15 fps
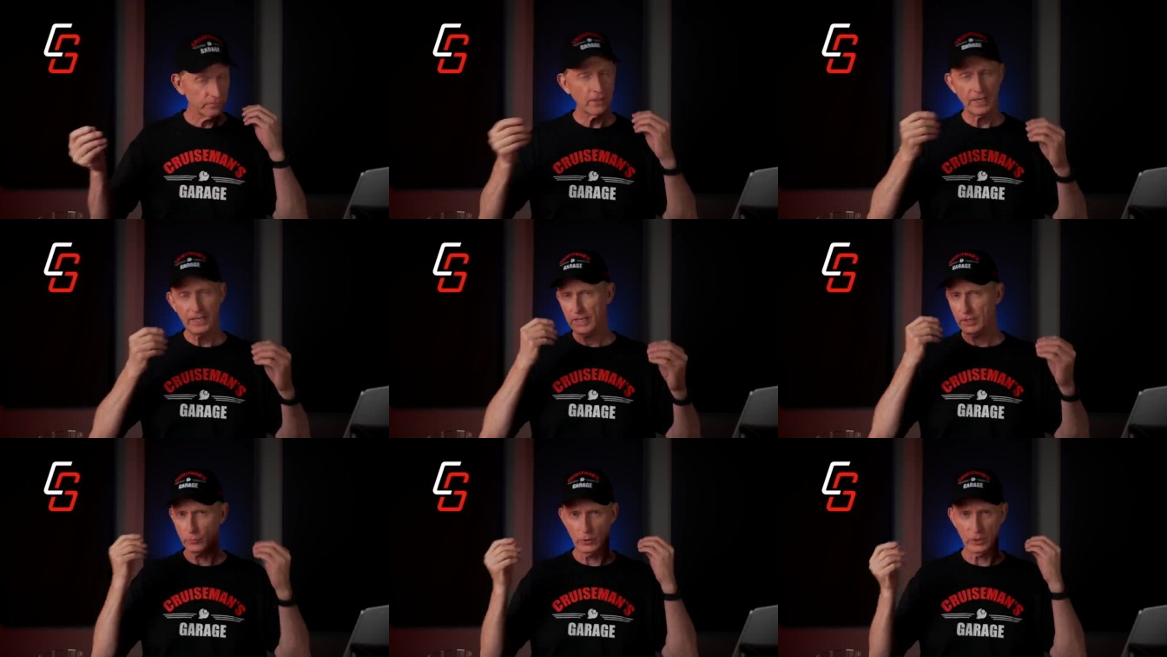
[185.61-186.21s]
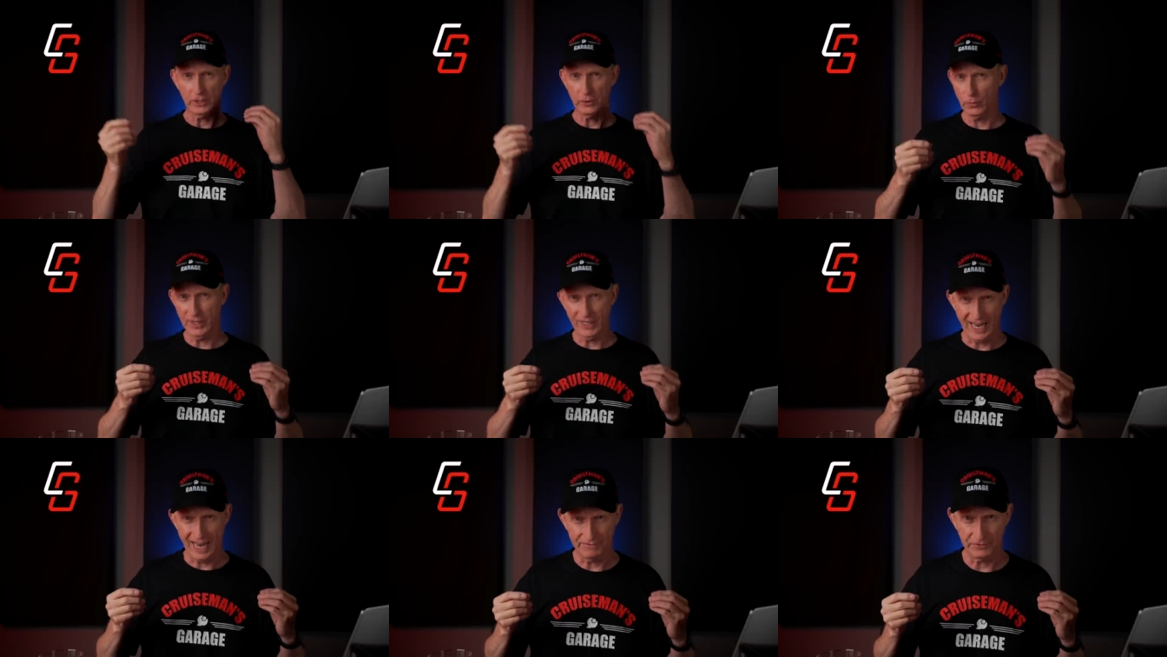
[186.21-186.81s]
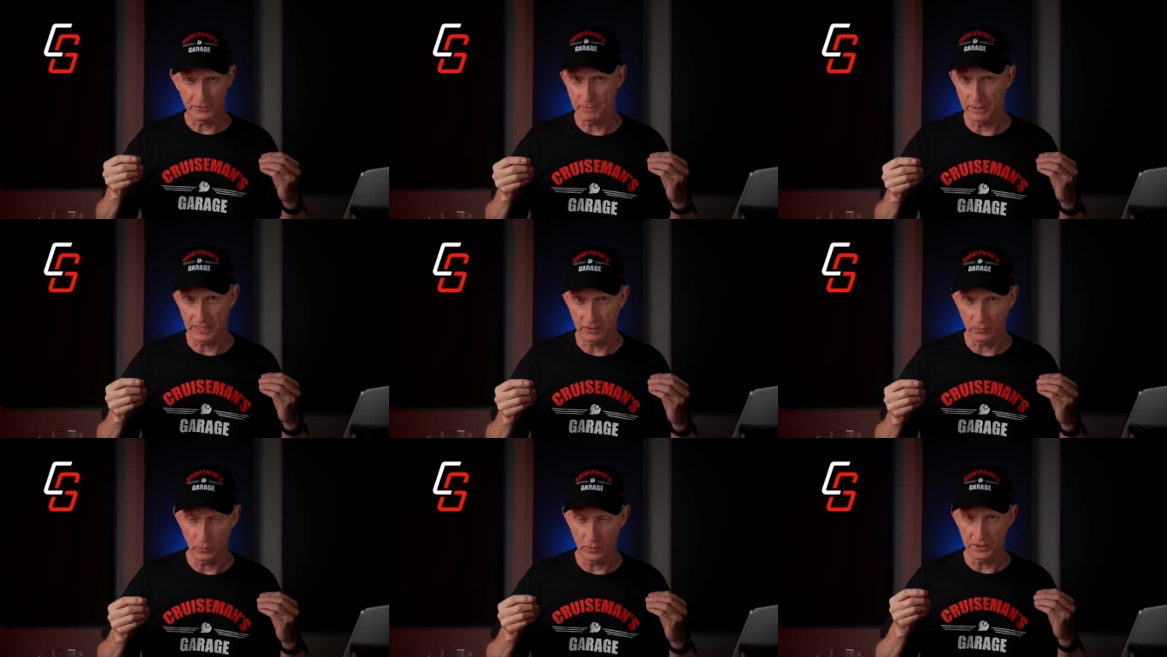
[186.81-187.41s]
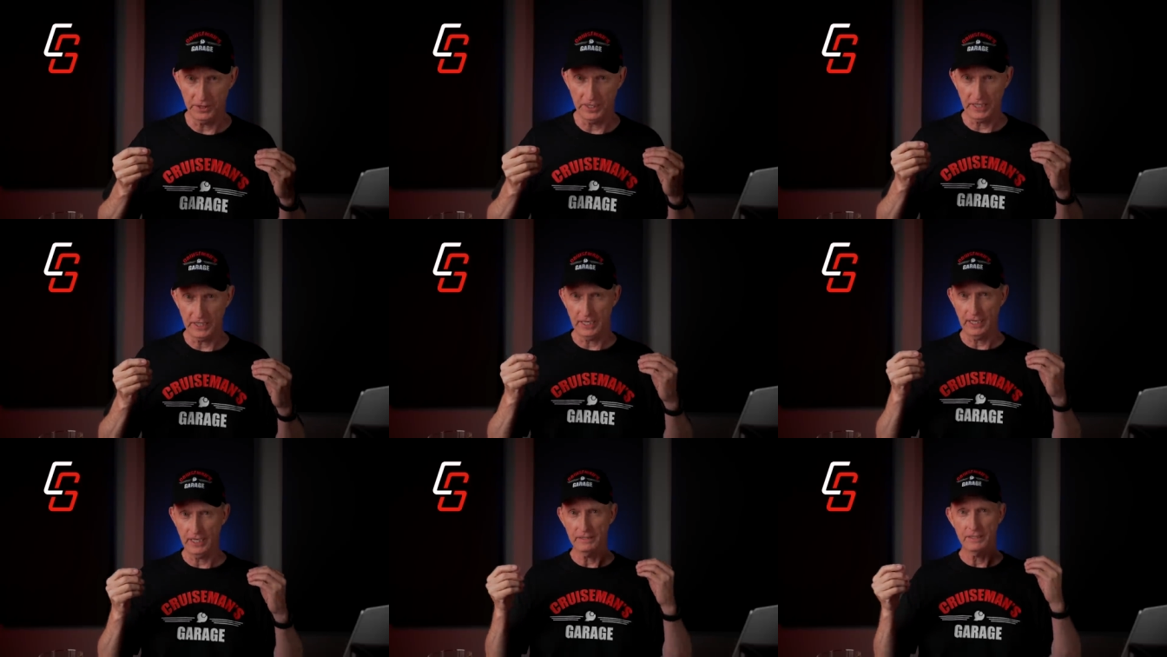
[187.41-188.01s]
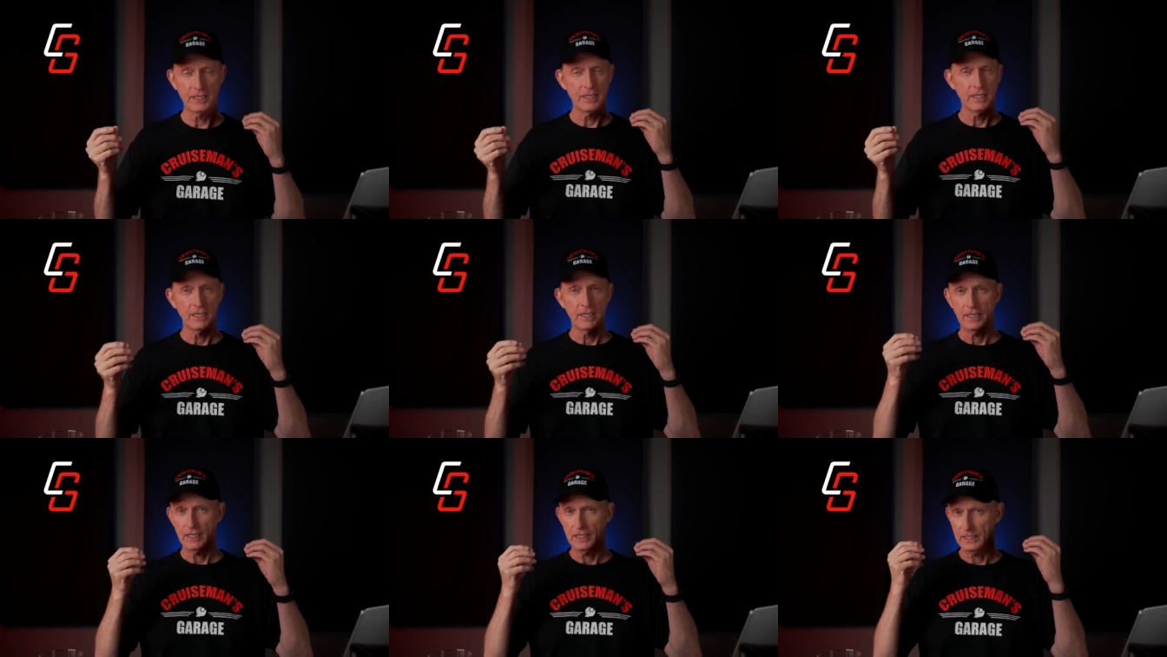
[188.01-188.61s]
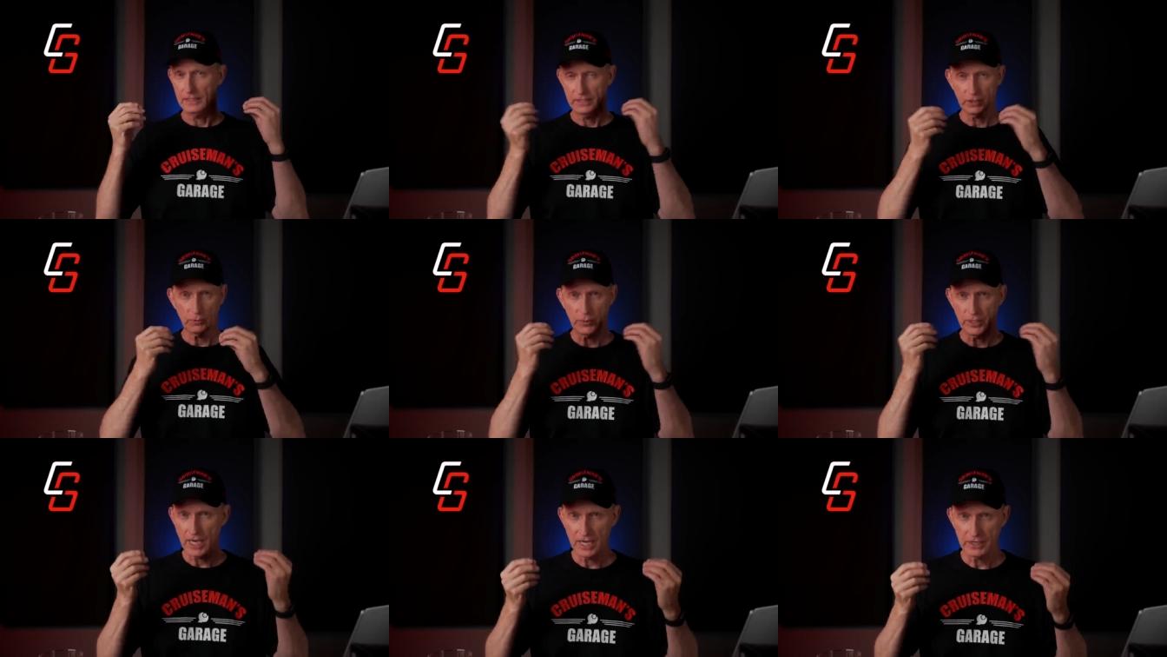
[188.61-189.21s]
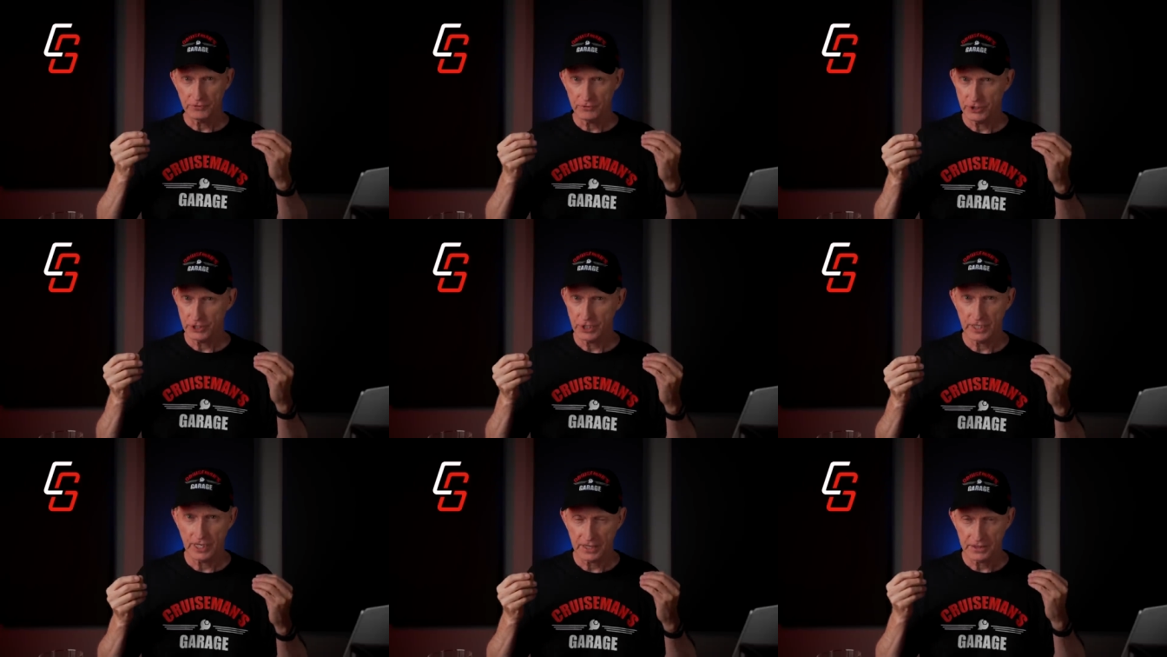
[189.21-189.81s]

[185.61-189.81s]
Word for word: He really went after me with the uh, uh, liquid nitrogen.